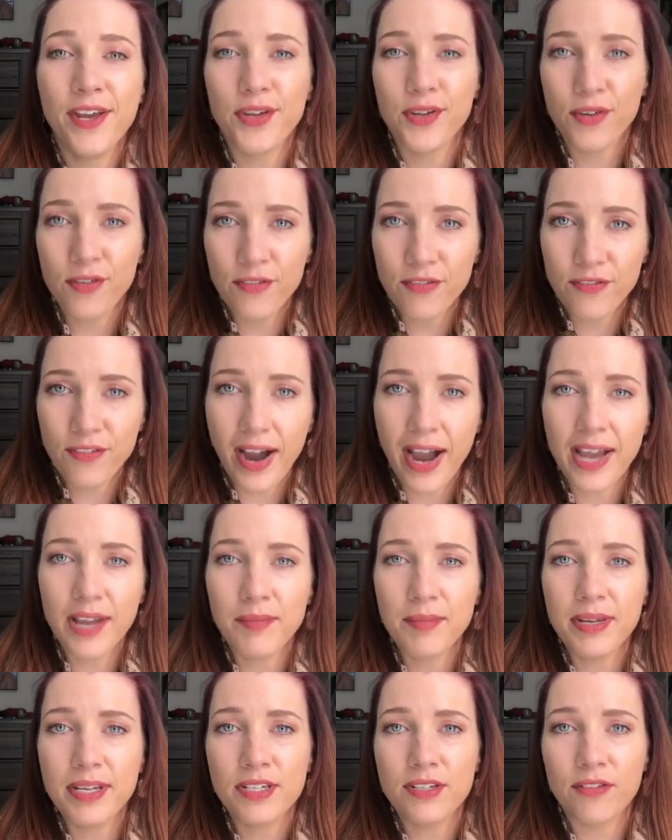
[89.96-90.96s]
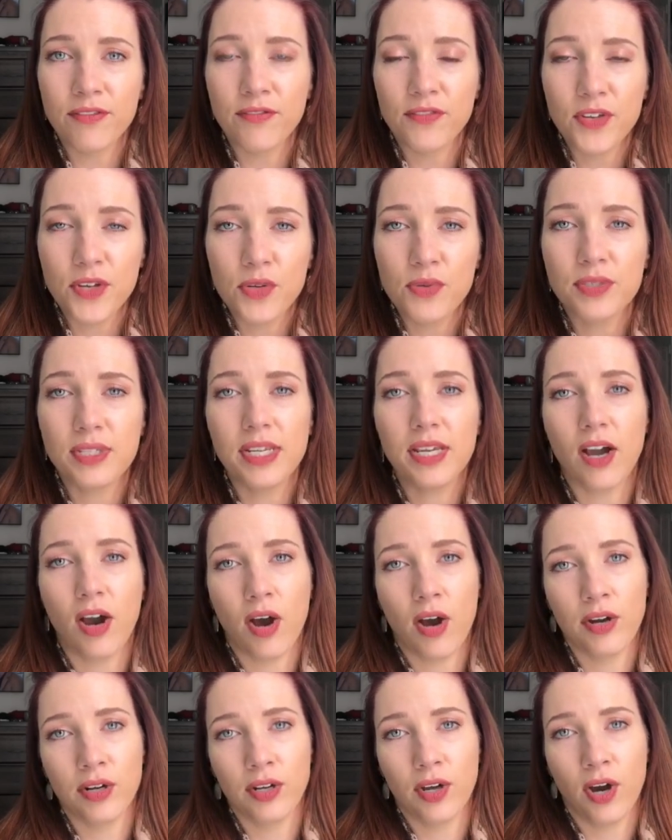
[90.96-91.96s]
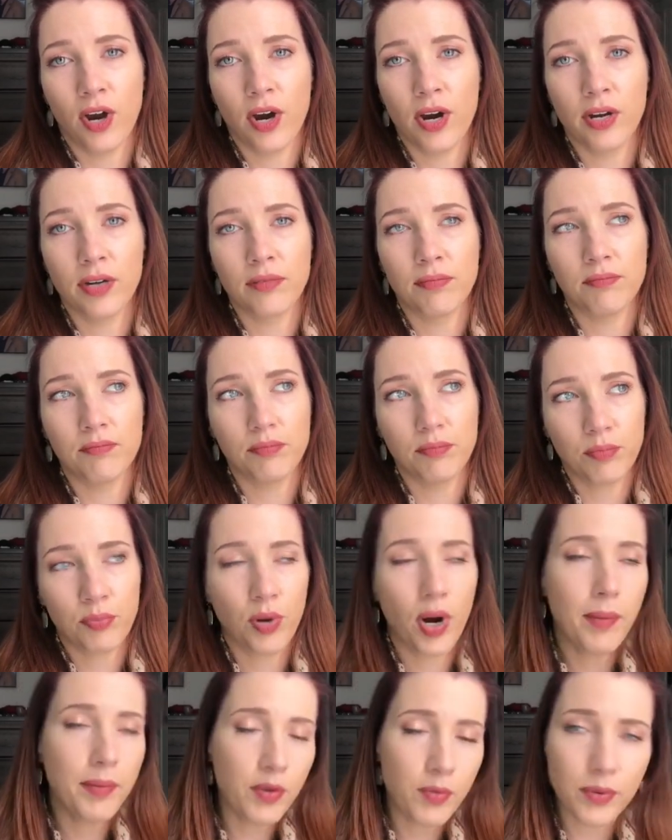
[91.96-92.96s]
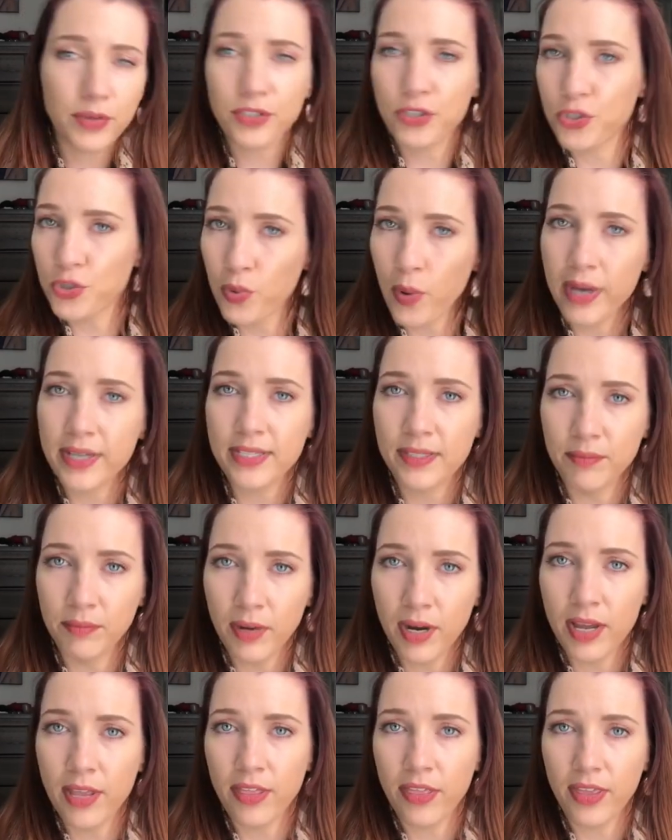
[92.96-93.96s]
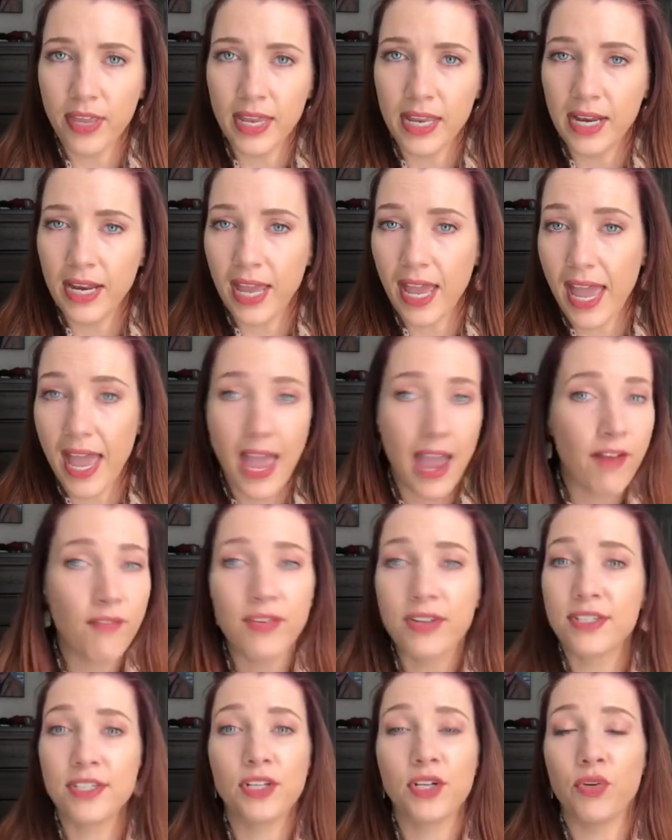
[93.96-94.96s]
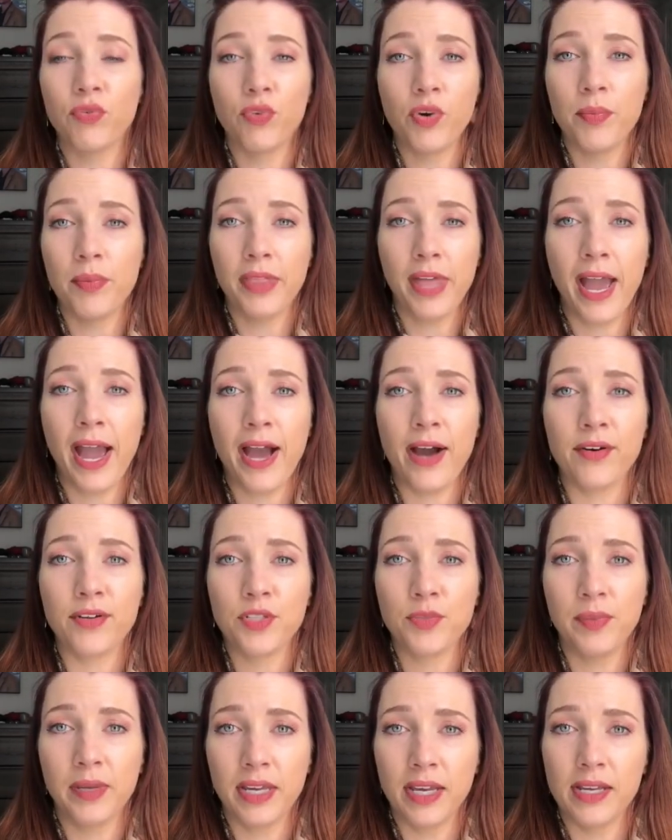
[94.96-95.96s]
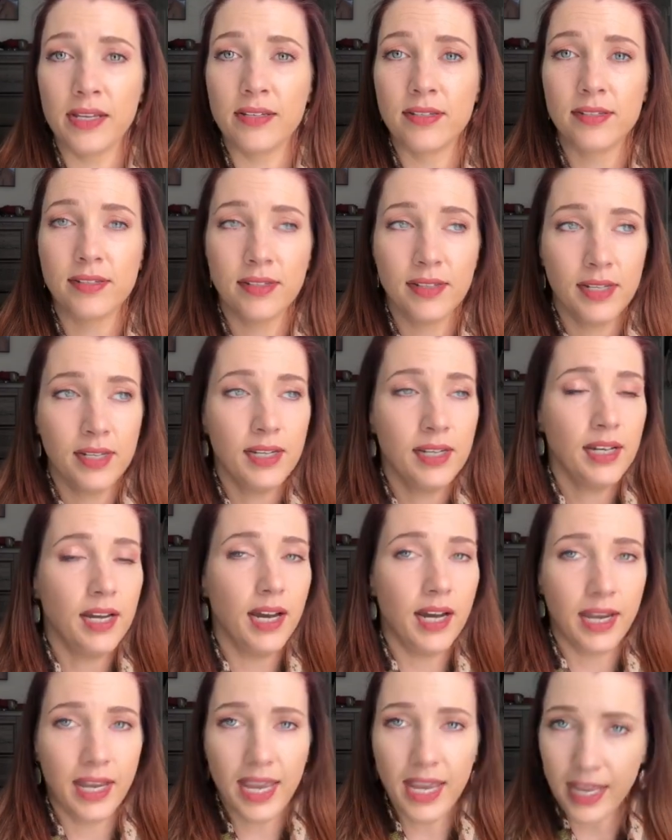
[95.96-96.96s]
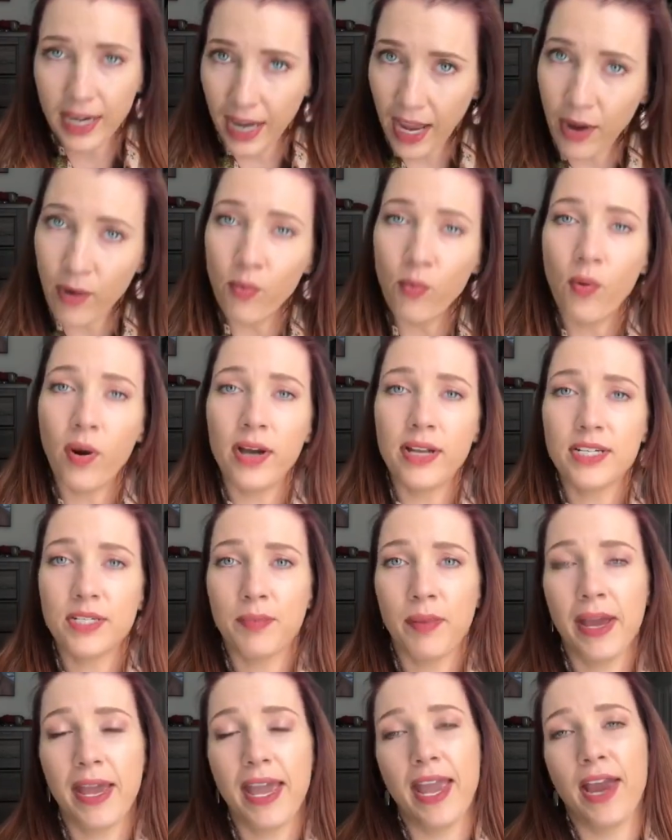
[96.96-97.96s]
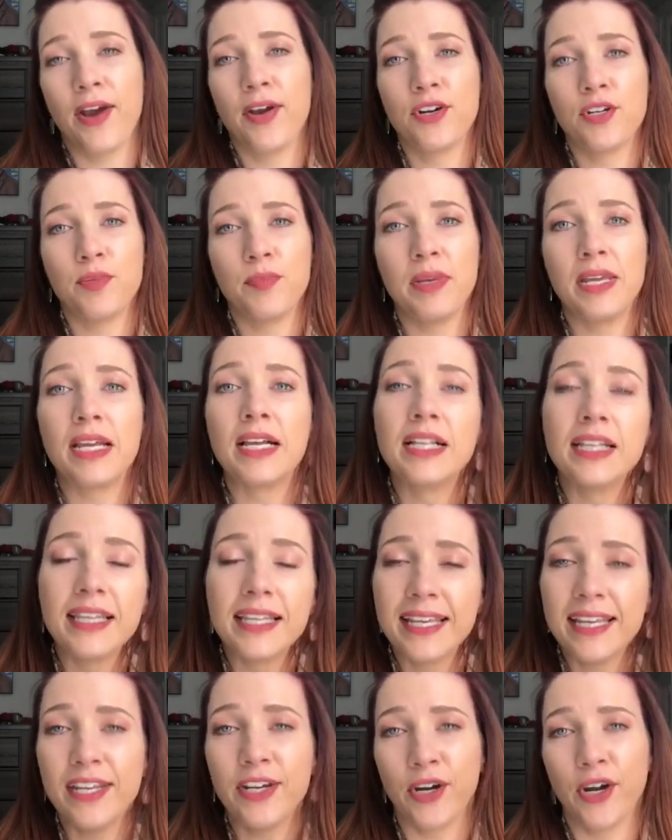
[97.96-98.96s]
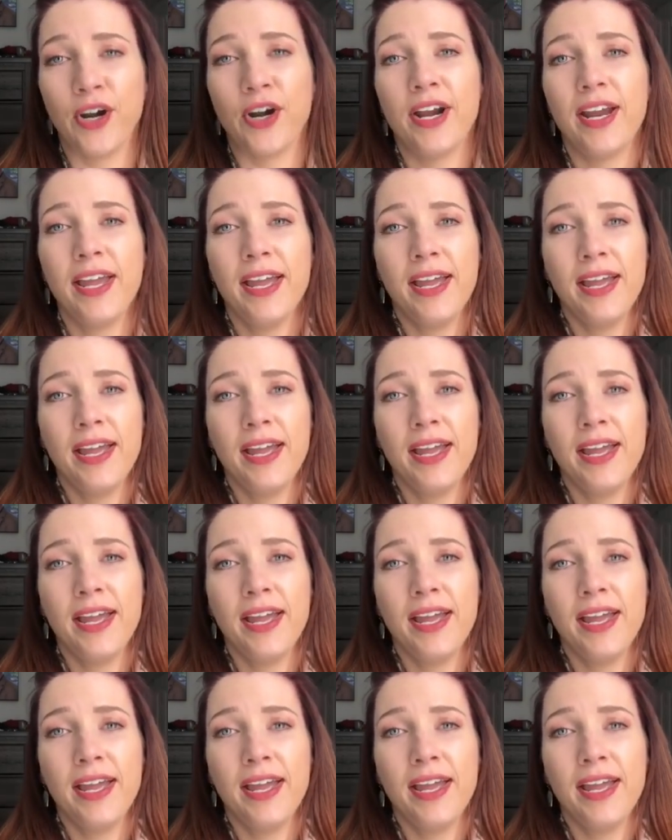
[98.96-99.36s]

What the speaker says: You'll find me diffusing On Guard probably once or twice a month in every single room of the house because, again, I want my air to be cleaner.